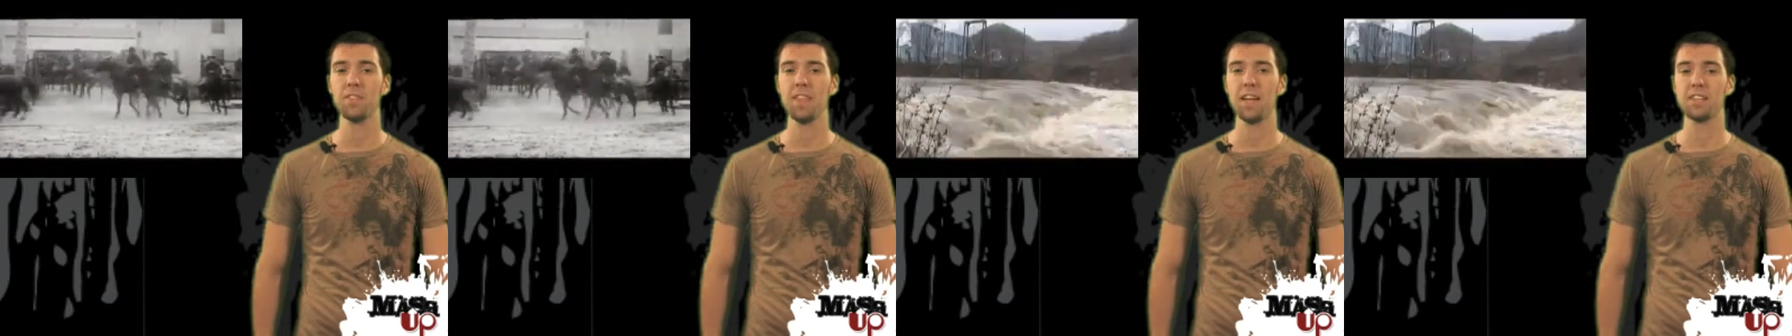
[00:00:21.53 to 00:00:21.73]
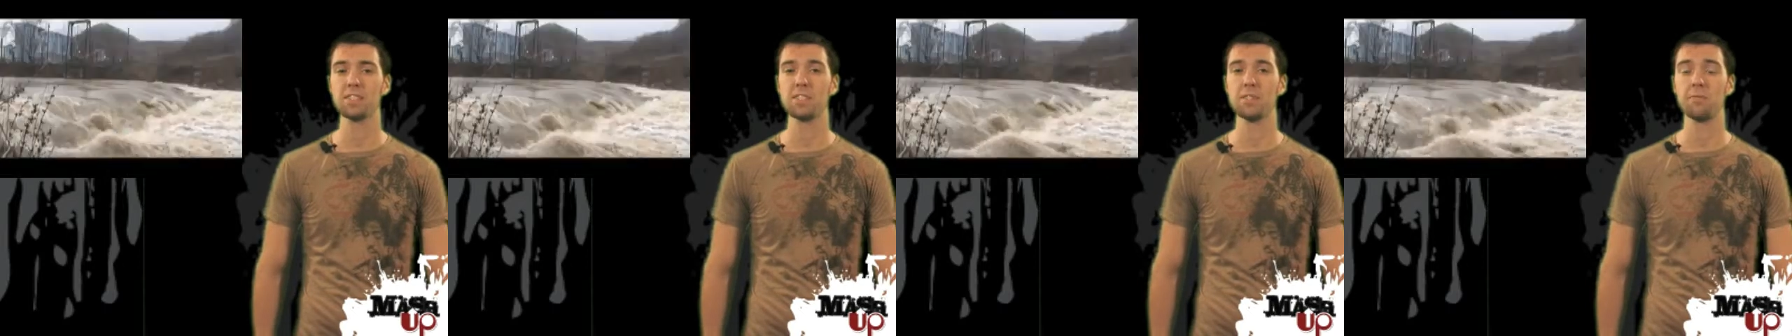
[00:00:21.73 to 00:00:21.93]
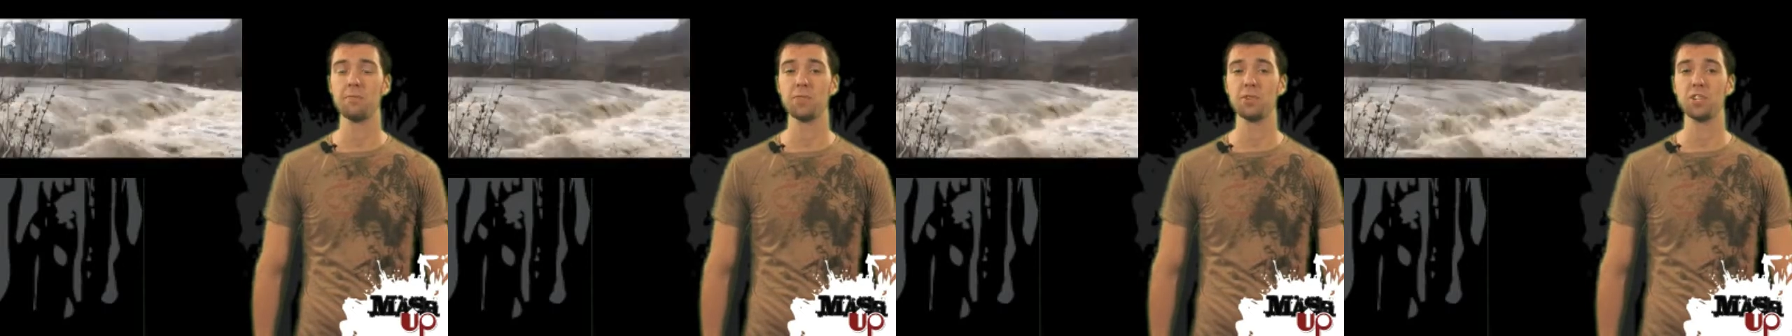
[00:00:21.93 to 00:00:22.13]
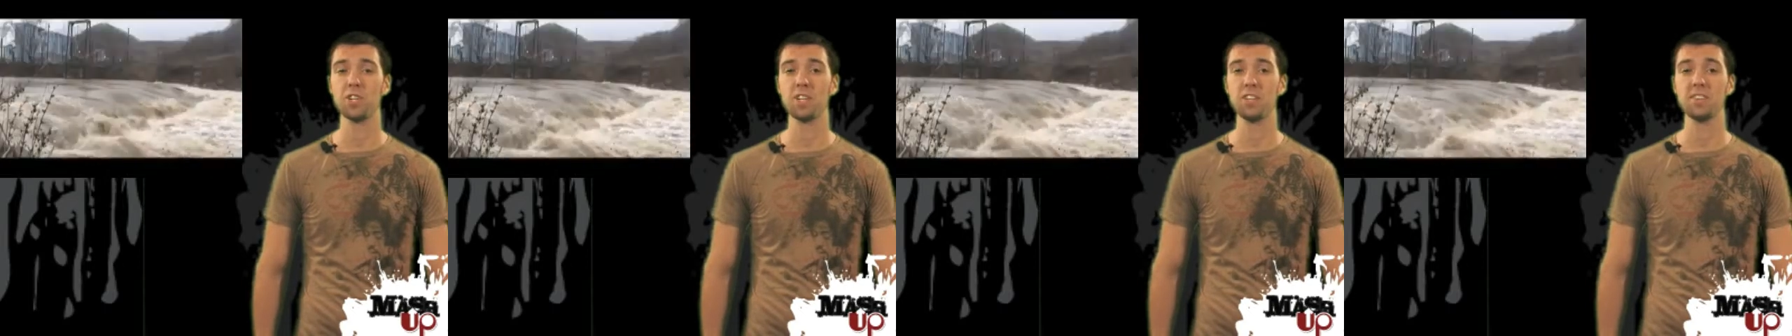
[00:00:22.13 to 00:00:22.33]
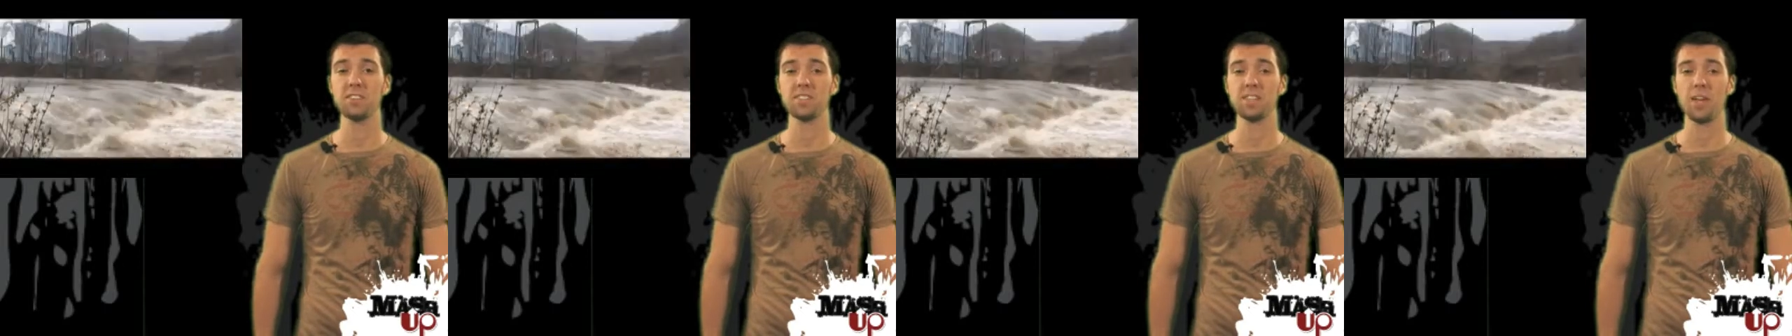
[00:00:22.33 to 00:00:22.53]
thanks to the
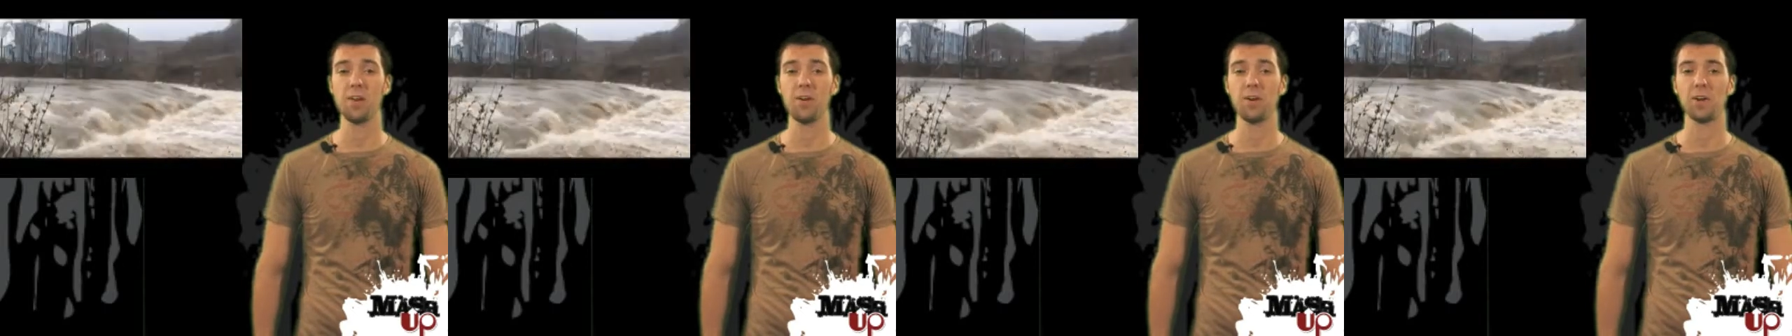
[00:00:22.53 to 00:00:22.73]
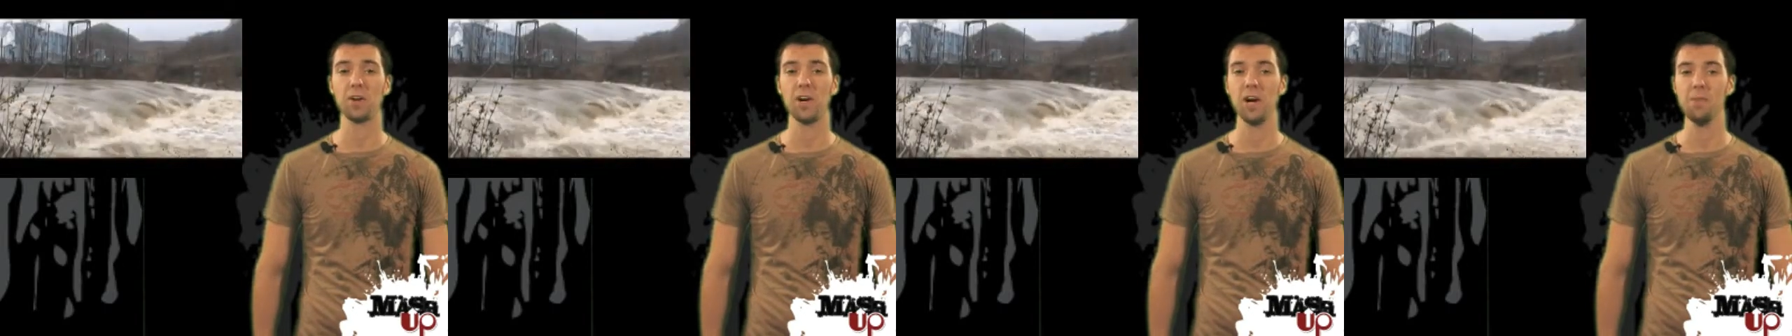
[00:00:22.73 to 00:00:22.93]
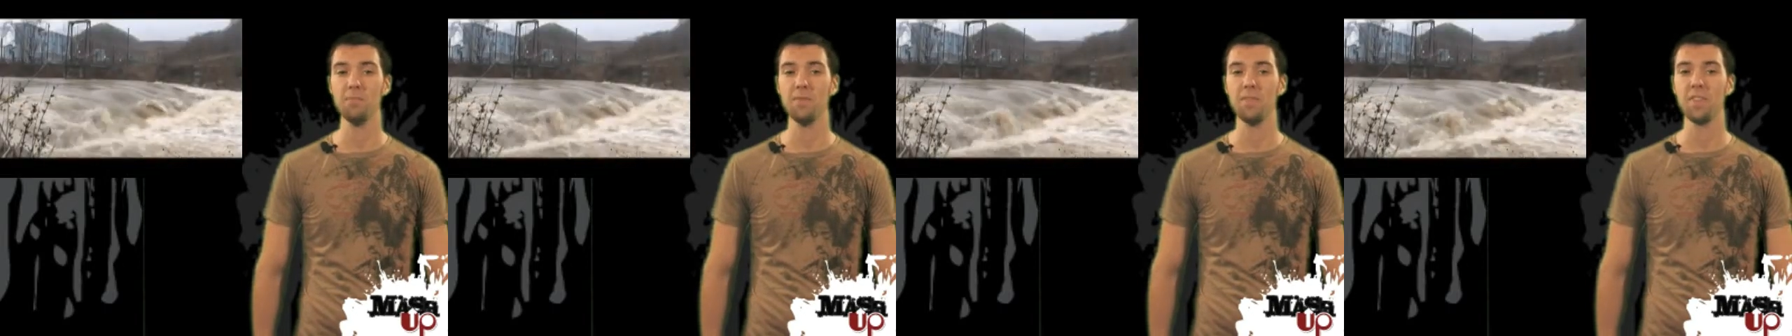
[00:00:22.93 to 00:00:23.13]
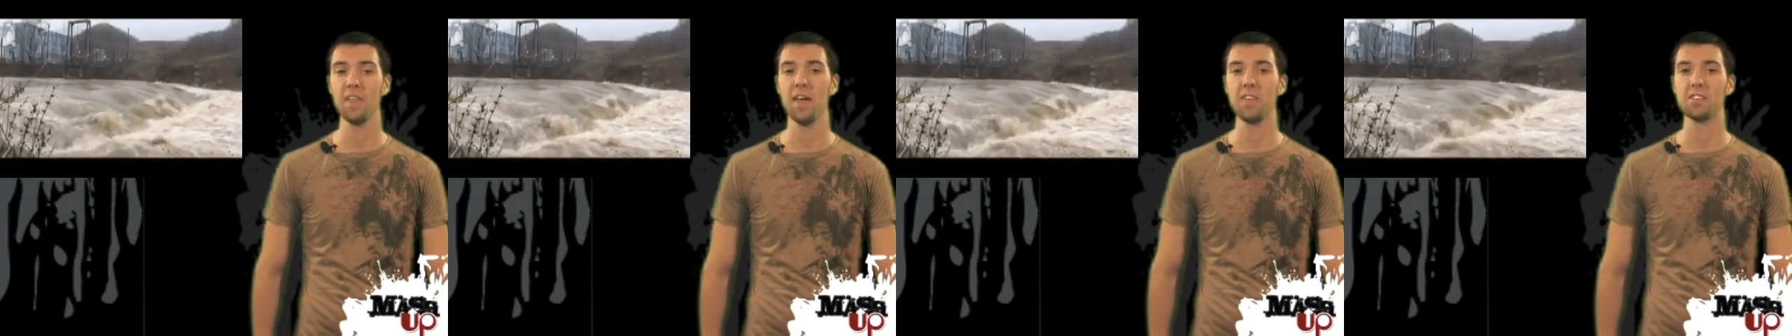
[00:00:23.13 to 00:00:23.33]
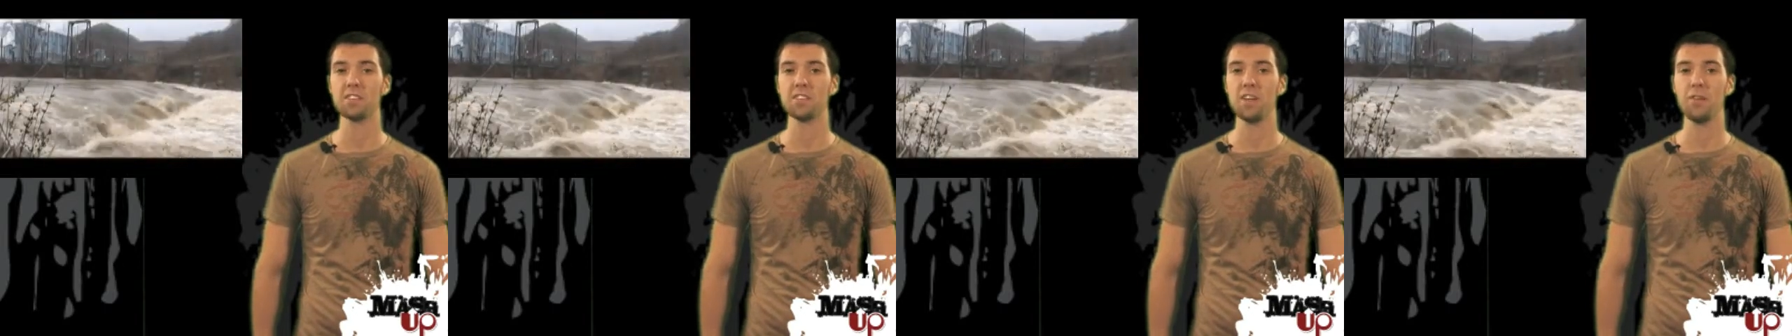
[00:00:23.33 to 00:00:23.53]
Virginia Sierra Club
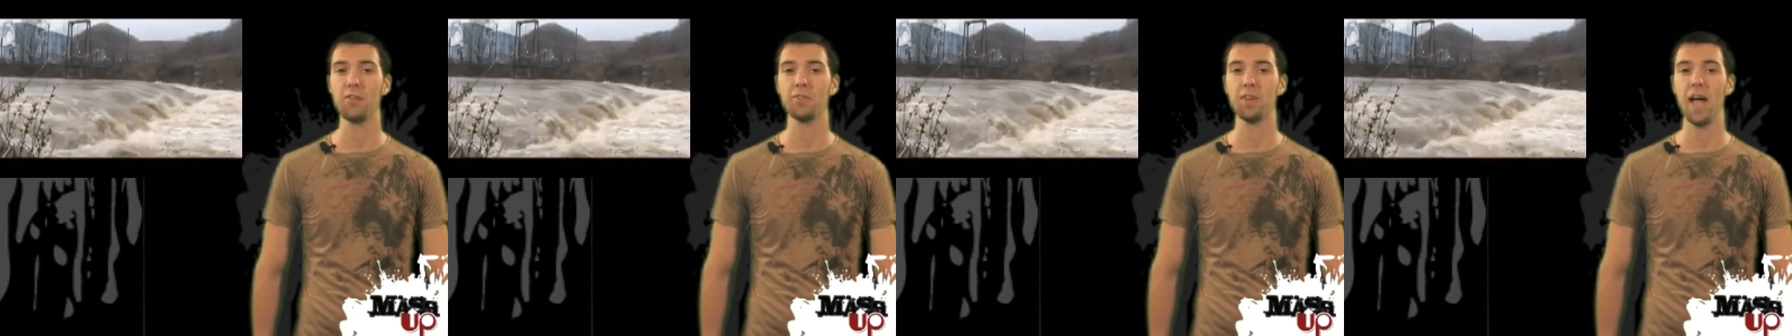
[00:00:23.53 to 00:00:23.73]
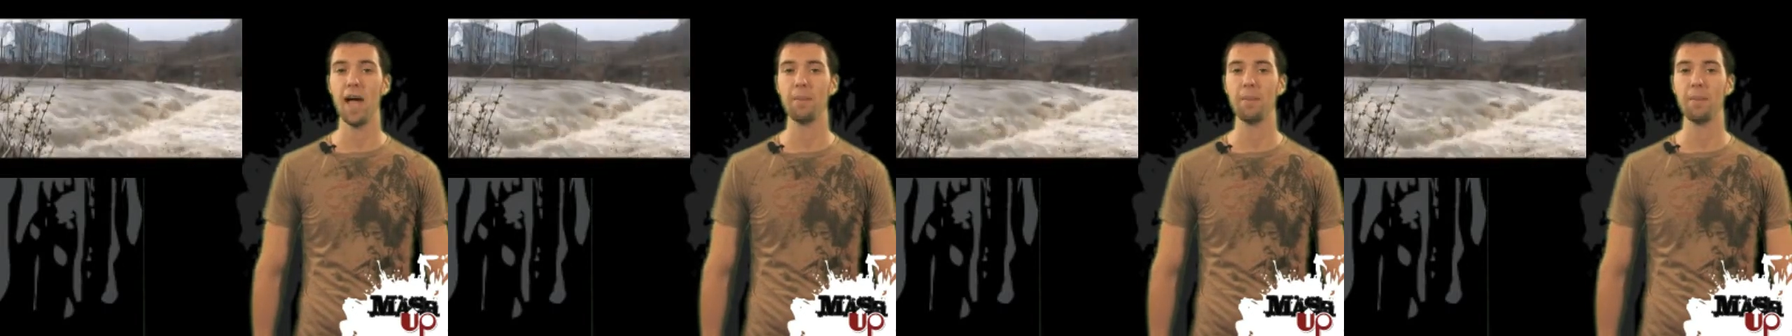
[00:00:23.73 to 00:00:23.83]
and the Southern